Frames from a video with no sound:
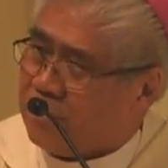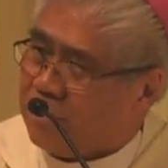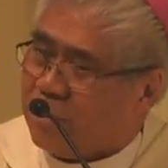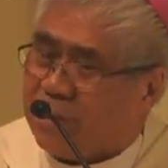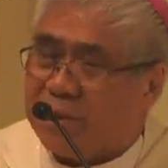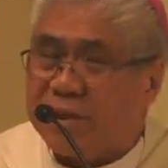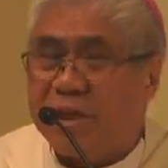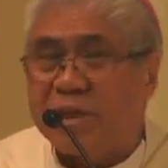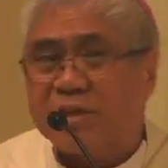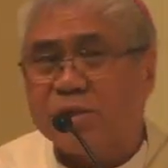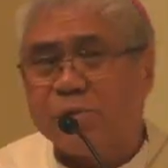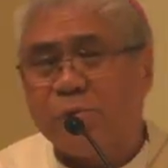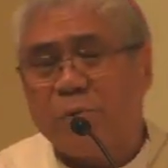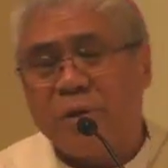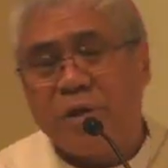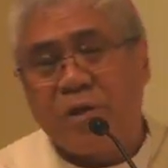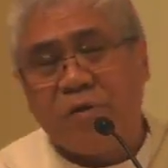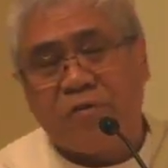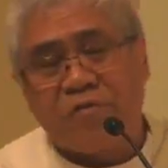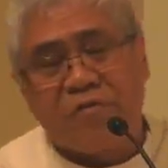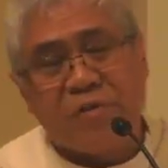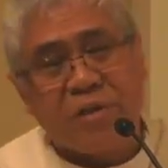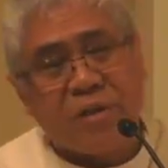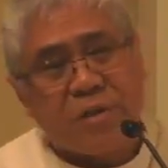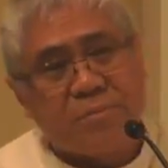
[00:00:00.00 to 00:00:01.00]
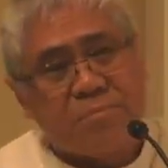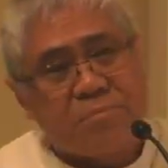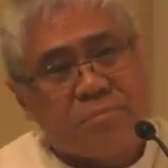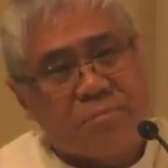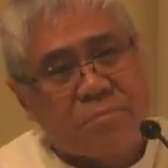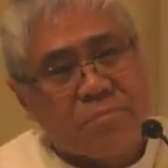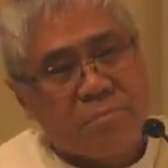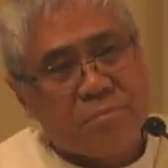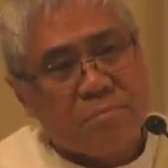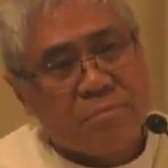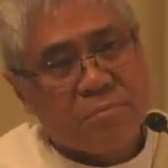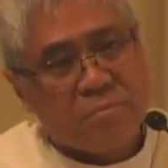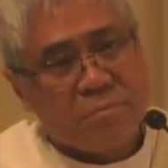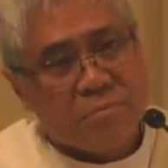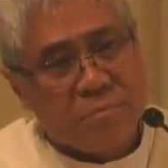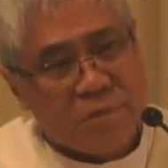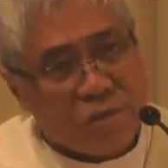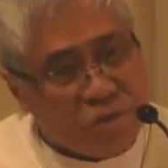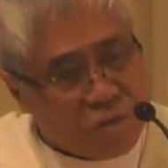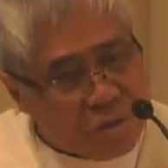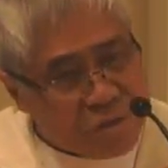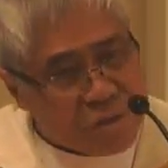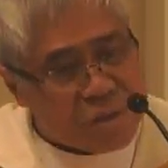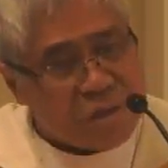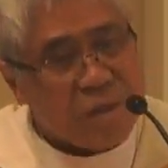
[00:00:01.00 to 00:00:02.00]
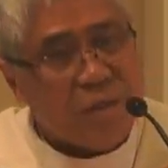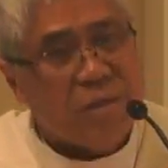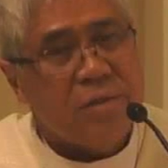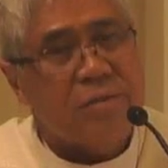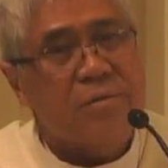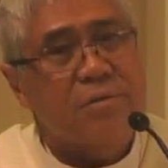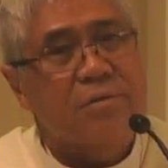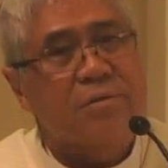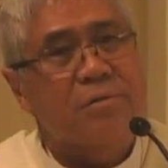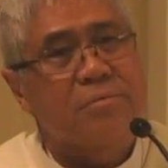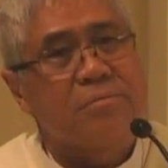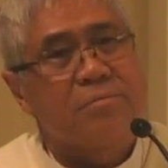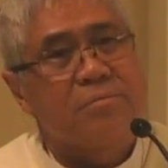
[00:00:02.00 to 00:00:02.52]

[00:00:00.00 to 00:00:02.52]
What takes away your freedom is your sin.